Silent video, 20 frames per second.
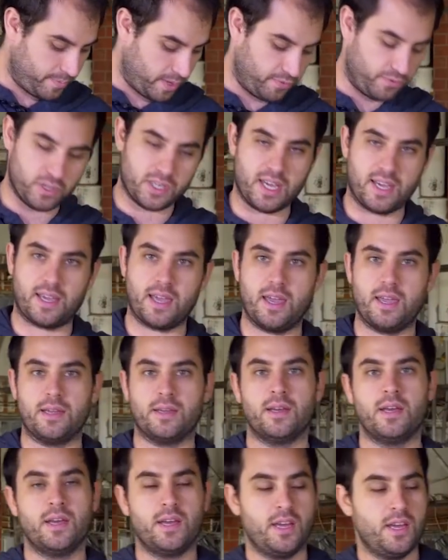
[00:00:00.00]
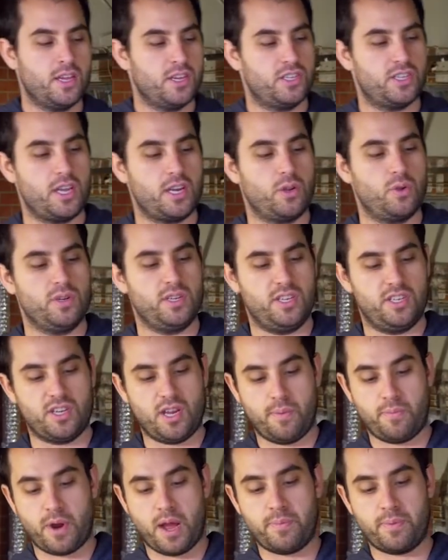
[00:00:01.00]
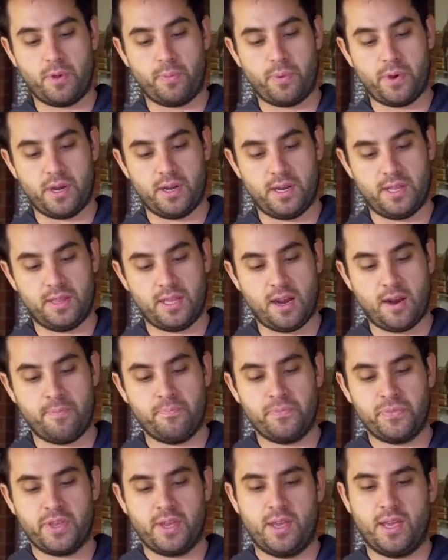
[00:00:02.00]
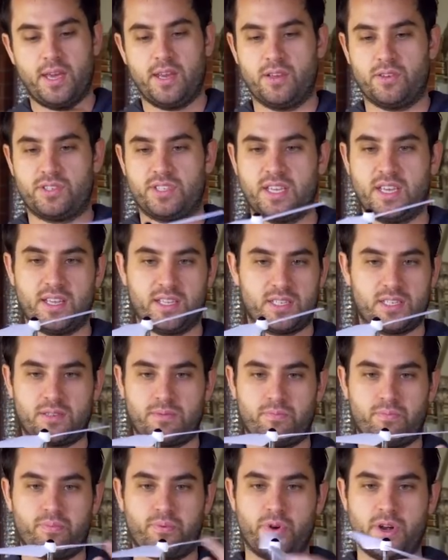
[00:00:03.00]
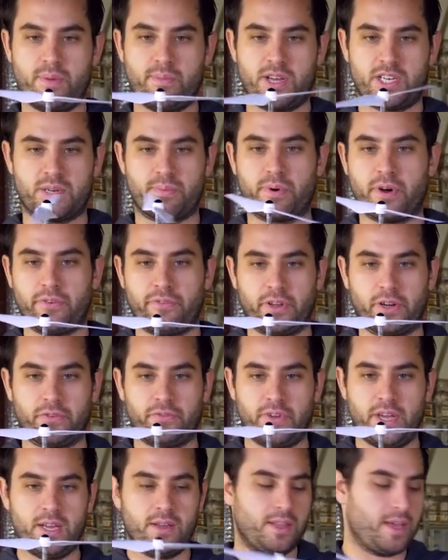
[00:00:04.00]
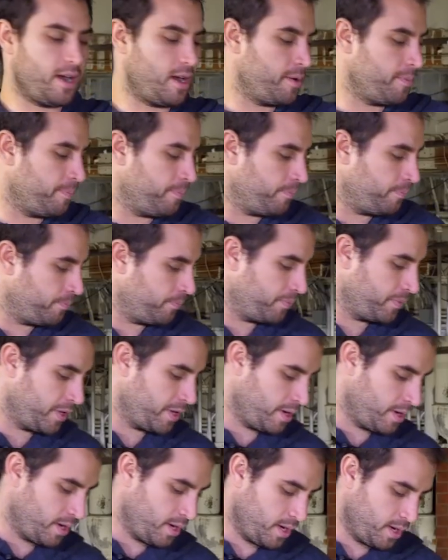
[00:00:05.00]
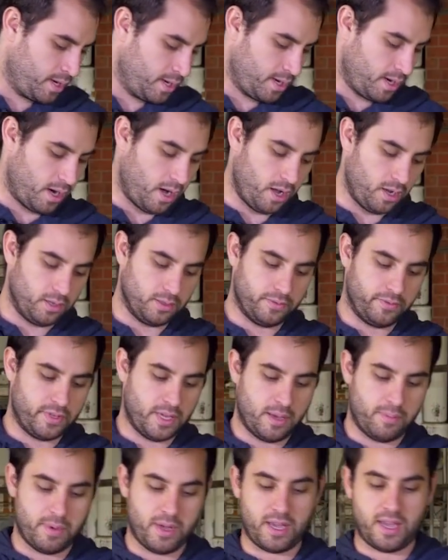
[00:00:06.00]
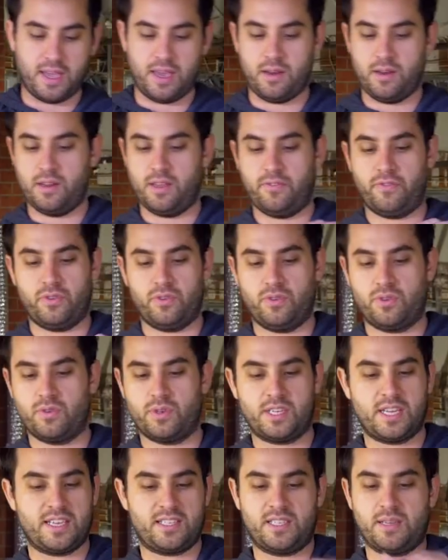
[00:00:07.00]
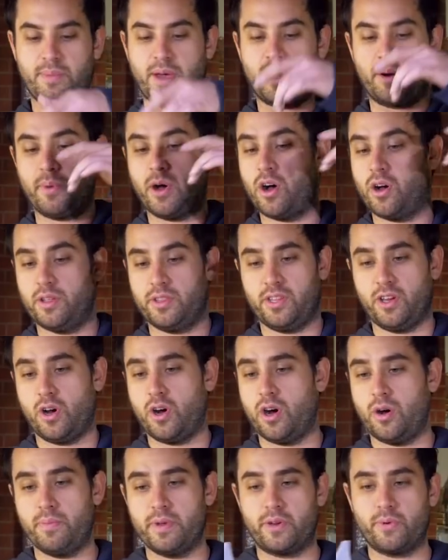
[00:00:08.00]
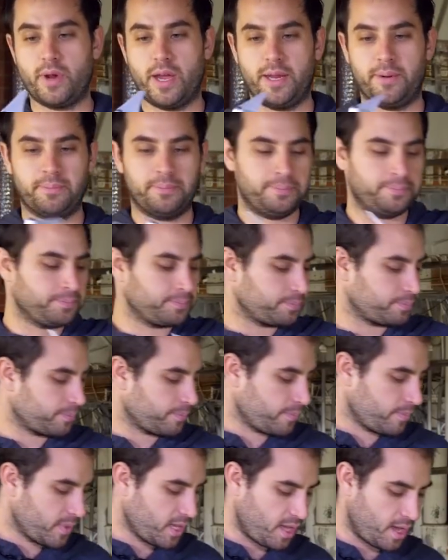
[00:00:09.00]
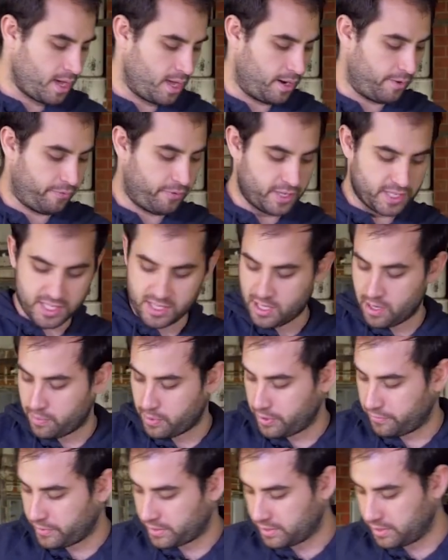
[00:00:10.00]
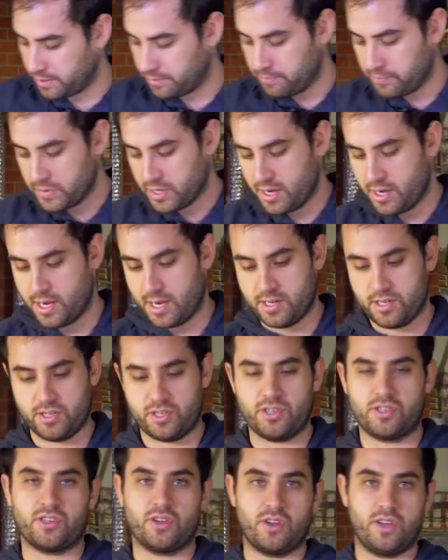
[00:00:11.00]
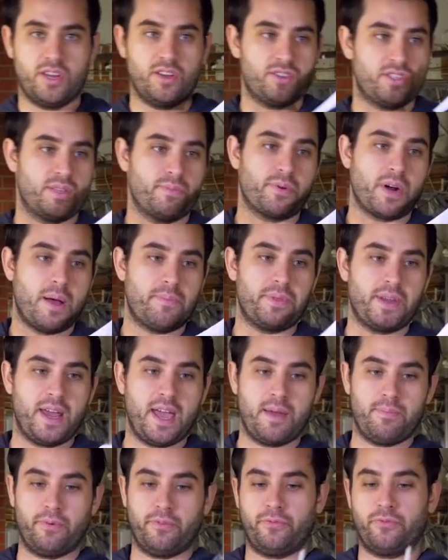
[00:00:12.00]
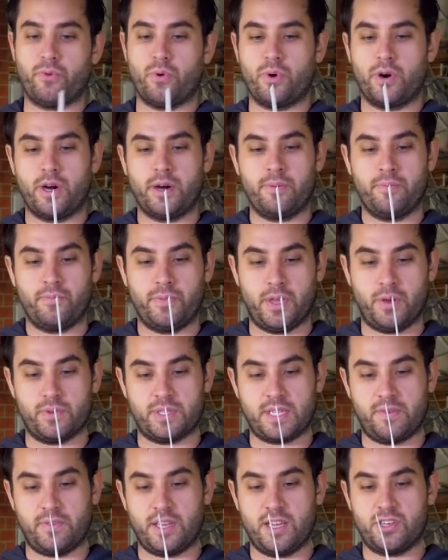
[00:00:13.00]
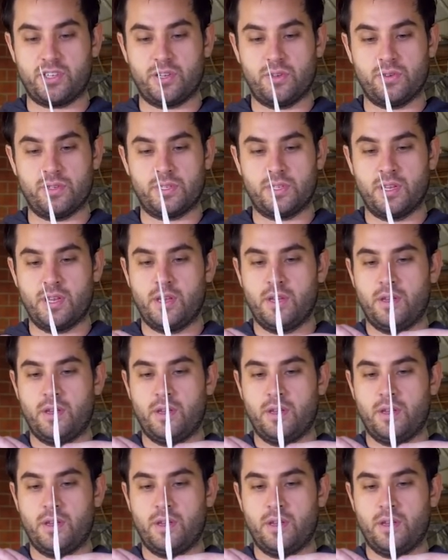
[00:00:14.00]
And if you take a genuine DJI prop, you'll put it in there, and you'll see it's pretty much a perfect fit there. All of them, again, if you could test them out, all, and they'll all be great. And it fits in there perfectly. And just to show you, here's the prop that I had before that was having issues.